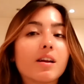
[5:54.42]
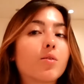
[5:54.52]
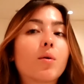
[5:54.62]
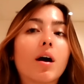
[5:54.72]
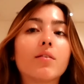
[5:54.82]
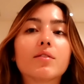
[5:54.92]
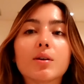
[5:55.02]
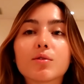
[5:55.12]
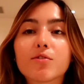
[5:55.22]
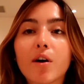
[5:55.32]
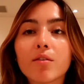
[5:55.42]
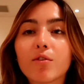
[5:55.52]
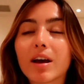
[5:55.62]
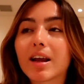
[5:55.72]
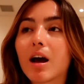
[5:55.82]
I arrived. It was fun
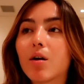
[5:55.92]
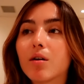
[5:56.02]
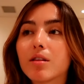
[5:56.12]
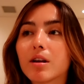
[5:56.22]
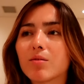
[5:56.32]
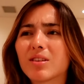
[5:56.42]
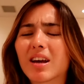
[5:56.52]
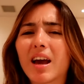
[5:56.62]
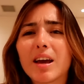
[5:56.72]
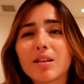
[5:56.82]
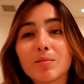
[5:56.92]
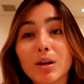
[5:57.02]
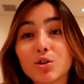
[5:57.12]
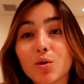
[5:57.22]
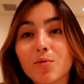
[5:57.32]
for like an hour. And then I was like, I hate
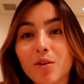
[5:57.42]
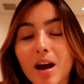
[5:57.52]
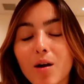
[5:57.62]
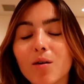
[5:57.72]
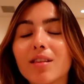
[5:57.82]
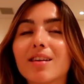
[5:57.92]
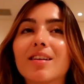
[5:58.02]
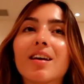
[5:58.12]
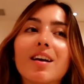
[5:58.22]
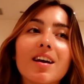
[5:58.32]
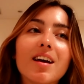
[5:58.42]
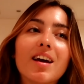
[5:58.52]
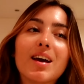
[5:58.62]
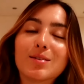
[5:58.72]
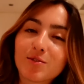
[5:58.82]
my job for an hour. And then
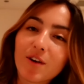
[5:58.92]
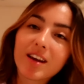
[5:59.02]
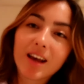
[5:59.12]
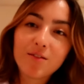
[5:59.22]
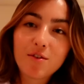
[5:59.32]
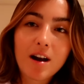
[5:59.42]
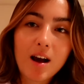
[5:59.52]
it was fun again for an